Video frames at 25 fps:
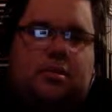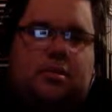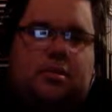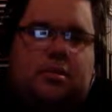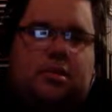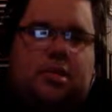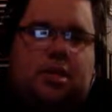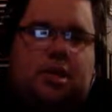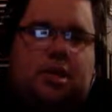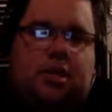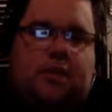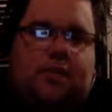
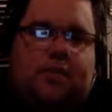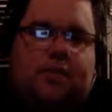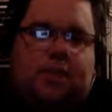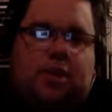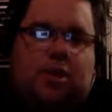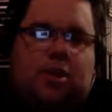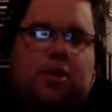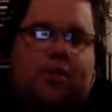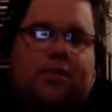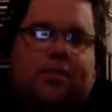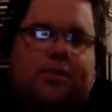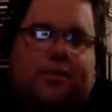um,
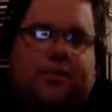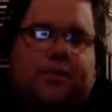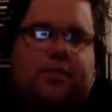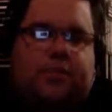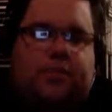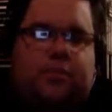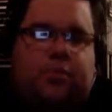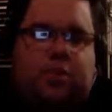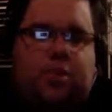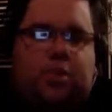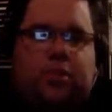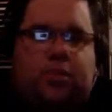yeah,
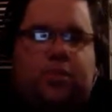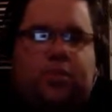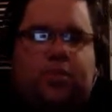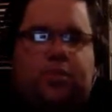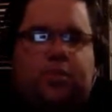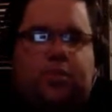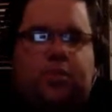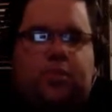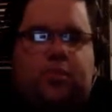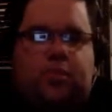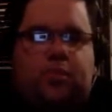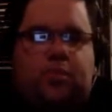yeah.
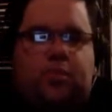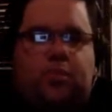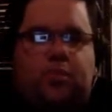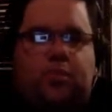maidens.